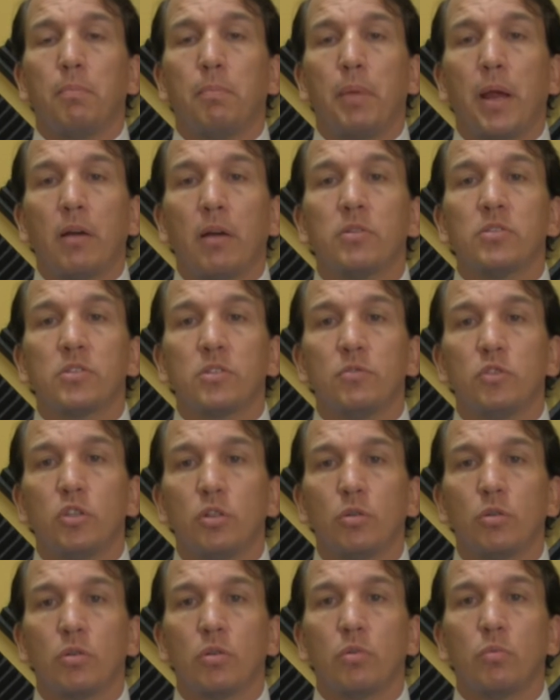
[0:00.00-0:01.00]
Parents of
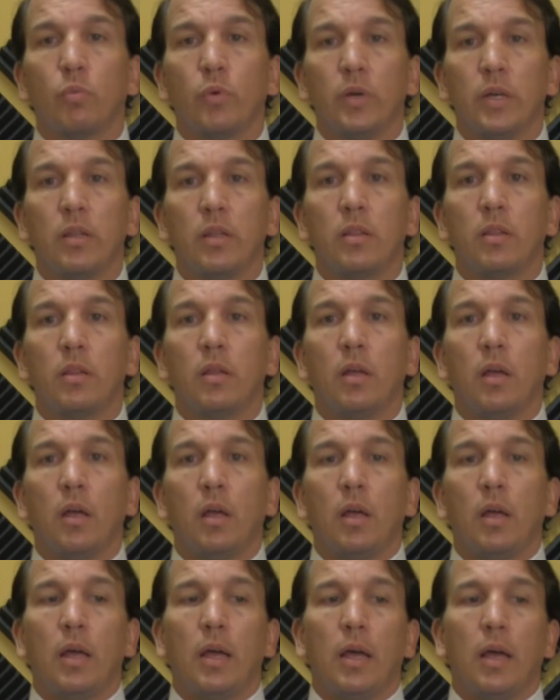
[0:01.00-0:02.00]
children with
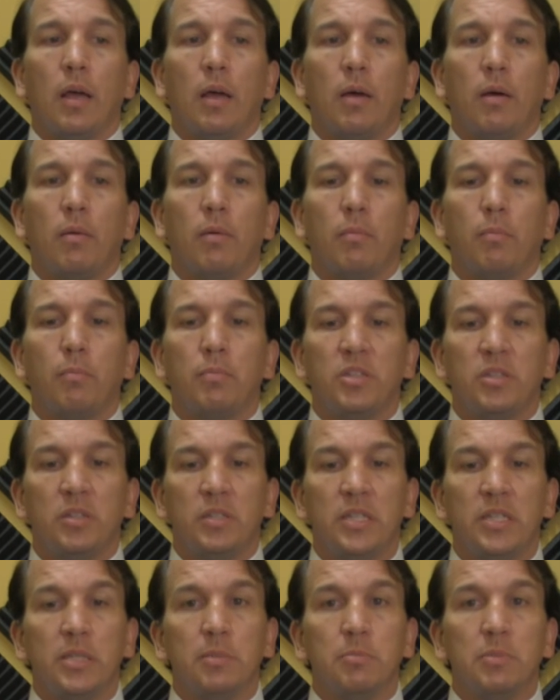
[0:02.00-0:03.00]

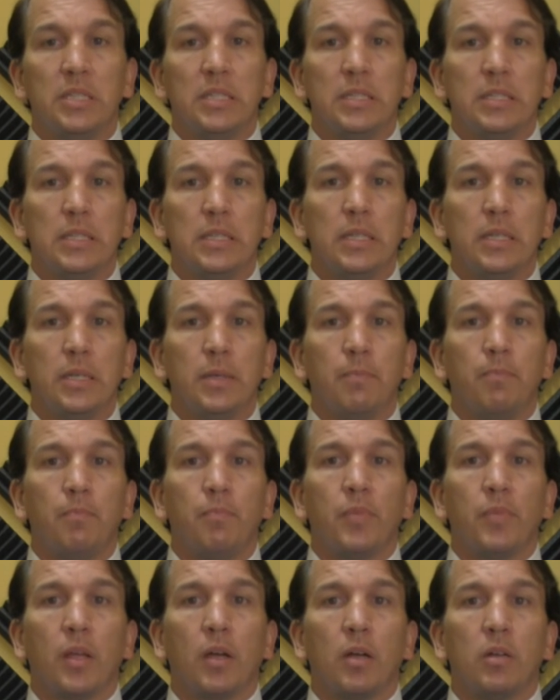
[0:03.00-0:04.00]
DMDD
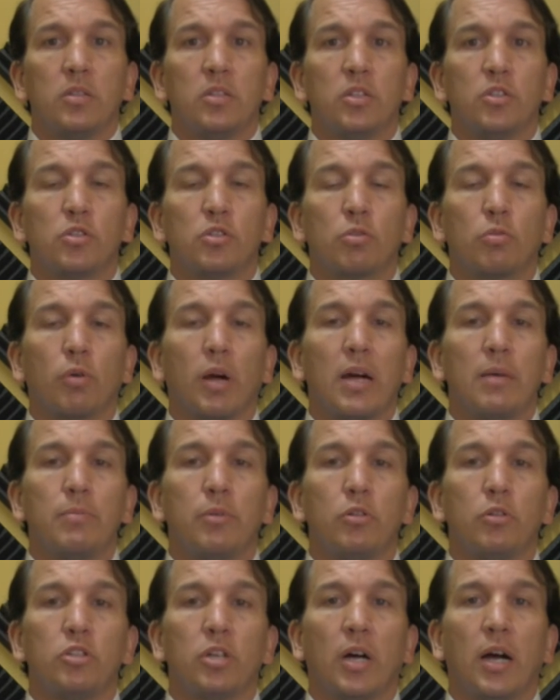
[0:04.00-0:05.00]
describe
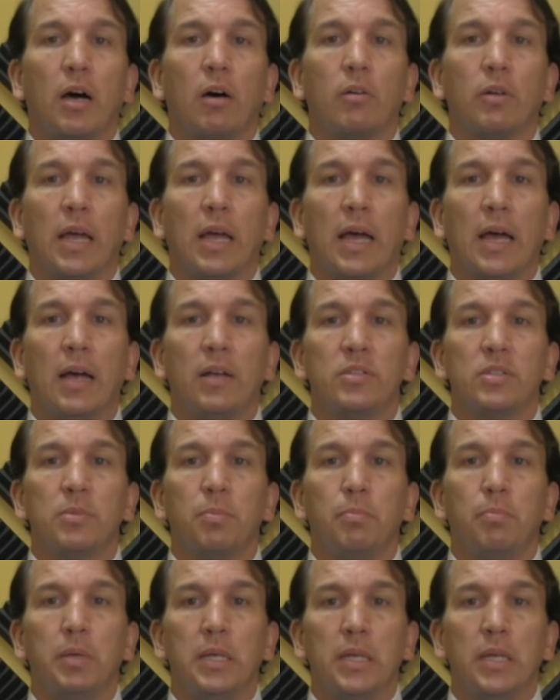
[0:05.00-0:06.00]
their child as
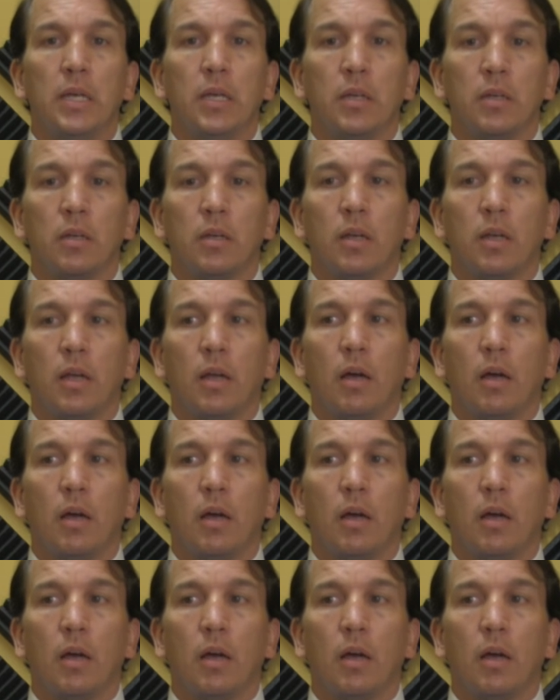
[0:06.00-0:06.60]
being